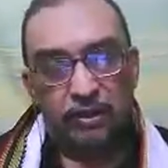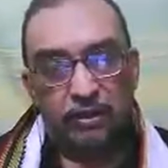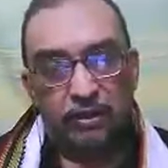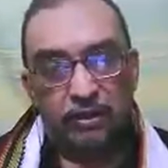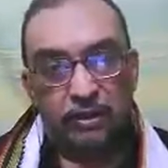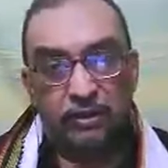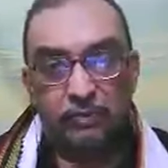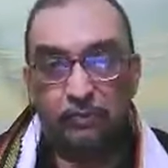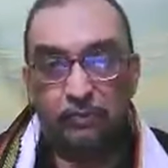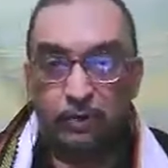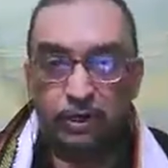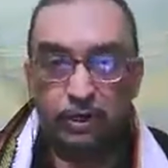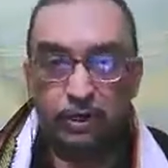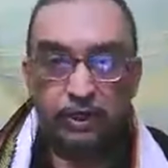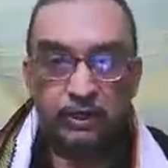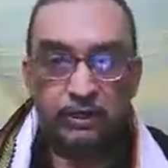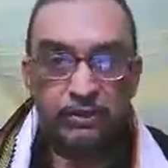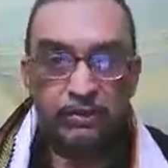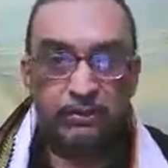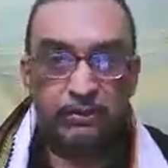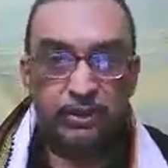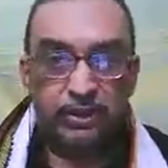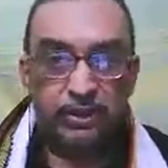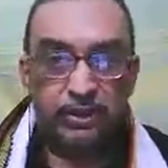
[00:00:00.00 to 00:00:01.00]
The
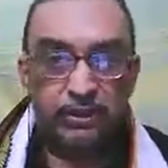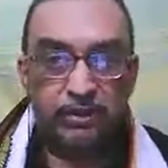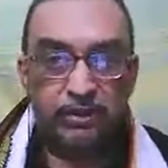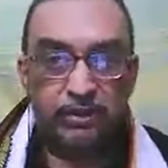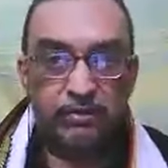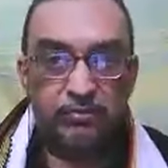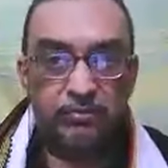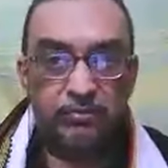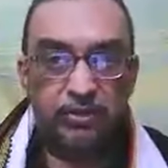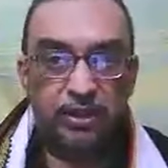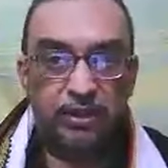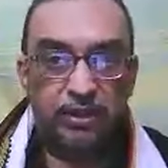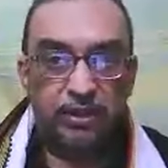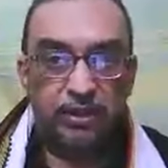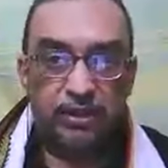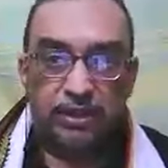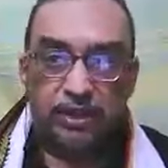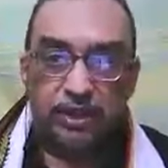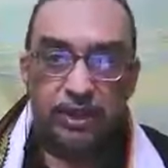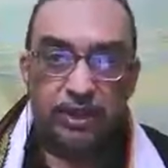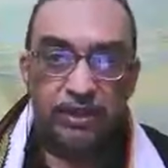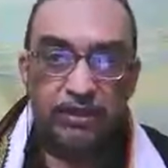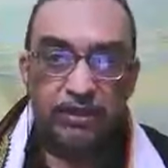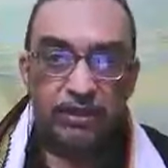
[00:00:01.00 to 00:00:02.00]
smallest unit being the
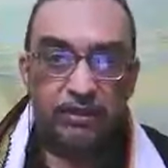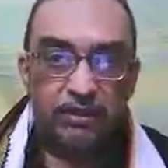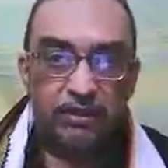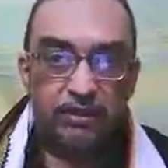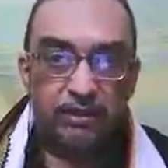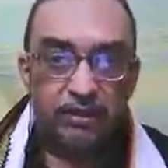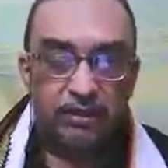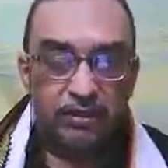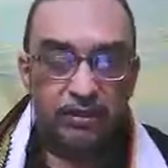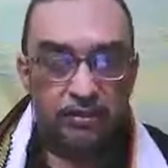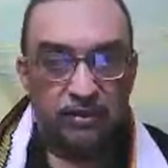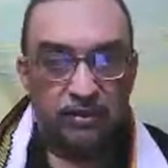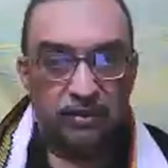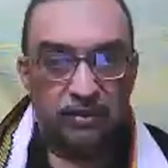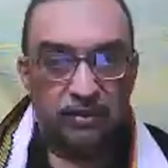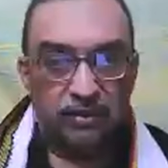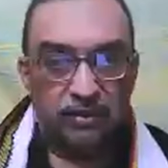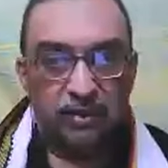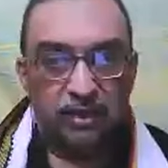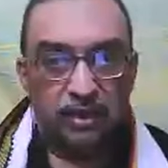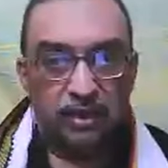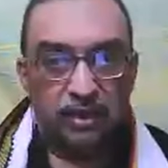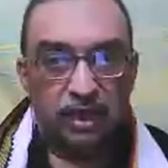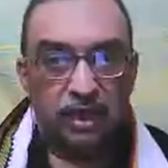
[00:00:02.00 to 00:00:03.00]
day,
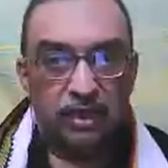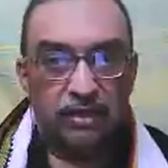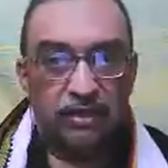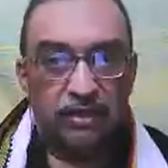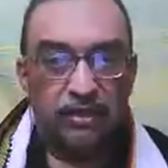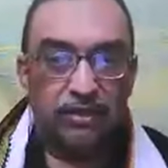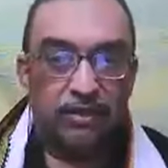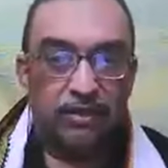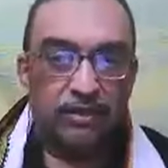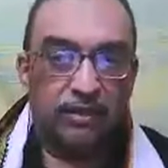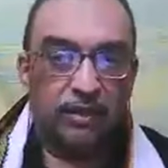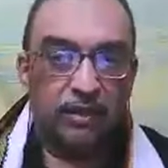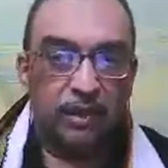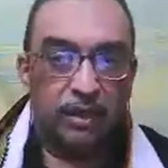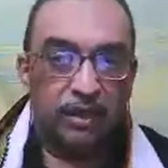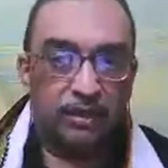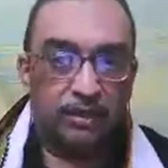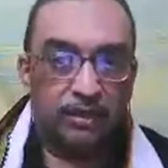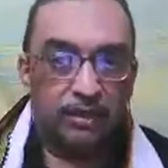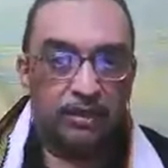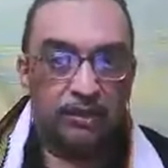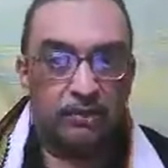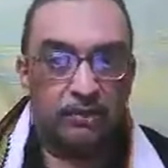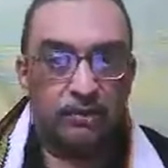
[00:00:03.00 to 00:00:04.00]
and the
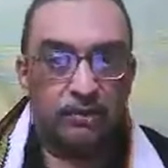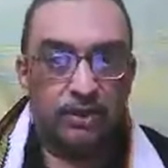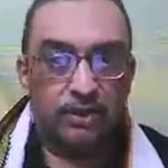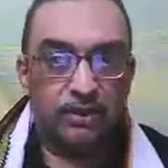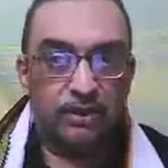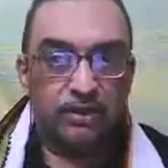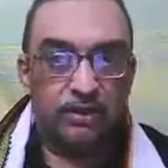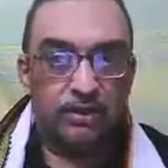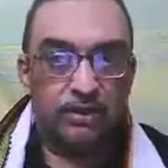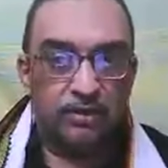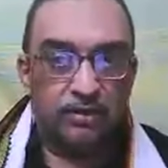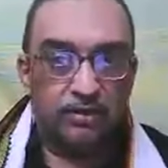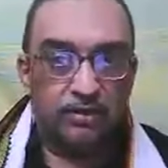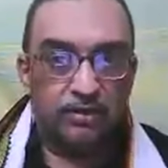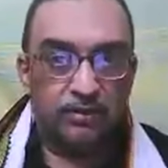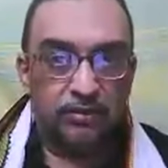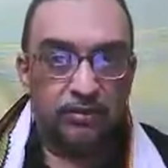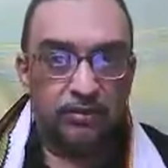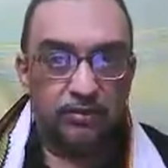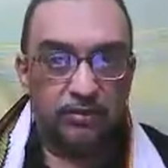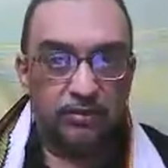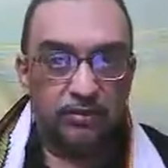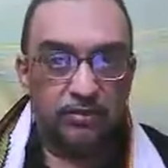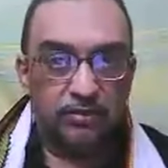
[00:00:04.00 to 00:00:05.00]
largest unit
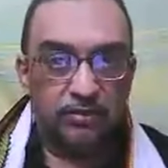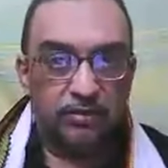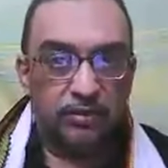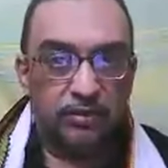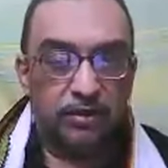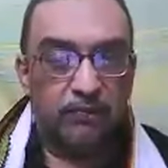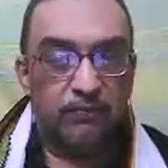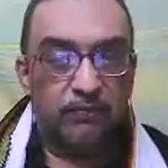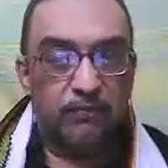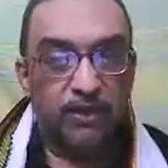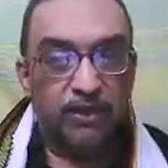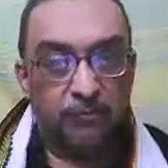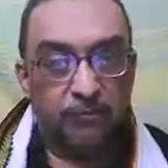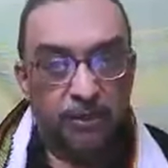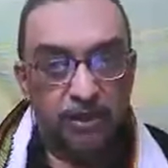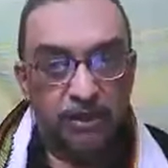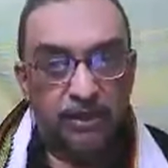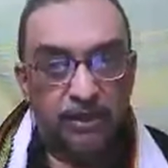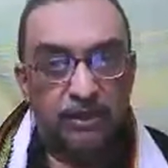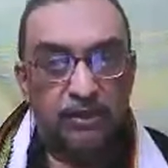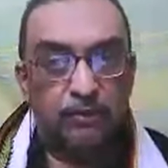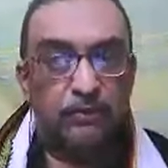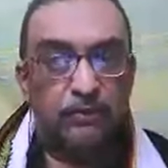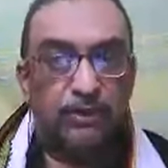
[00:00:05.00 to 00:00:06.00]
of
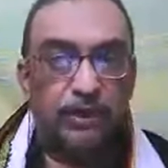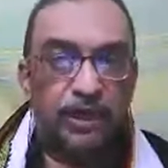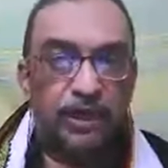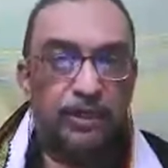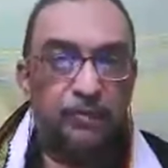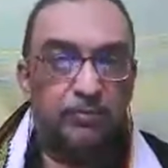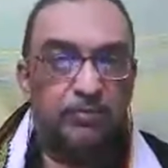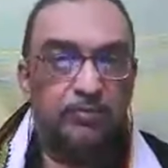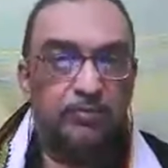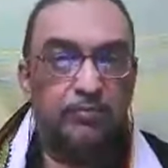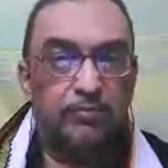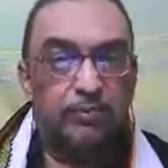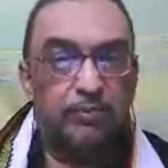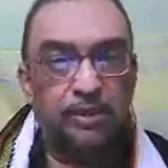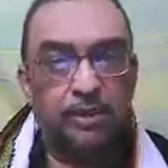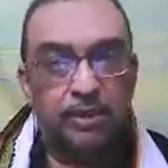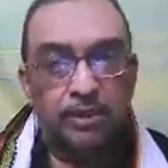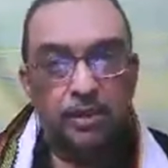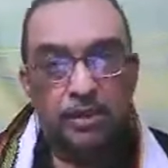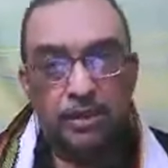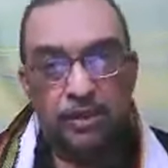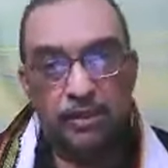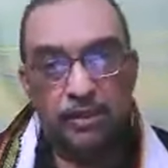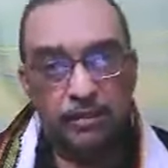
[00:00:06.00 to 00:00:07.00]
repetitive time
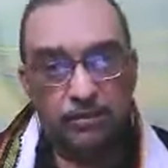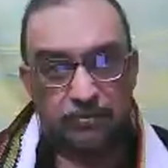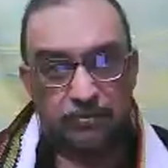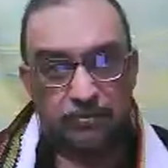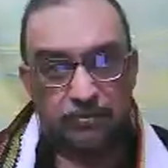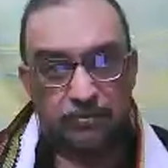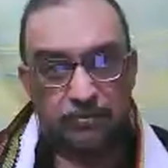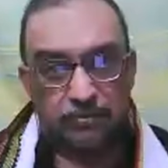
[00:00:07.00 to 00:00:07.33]
being the year.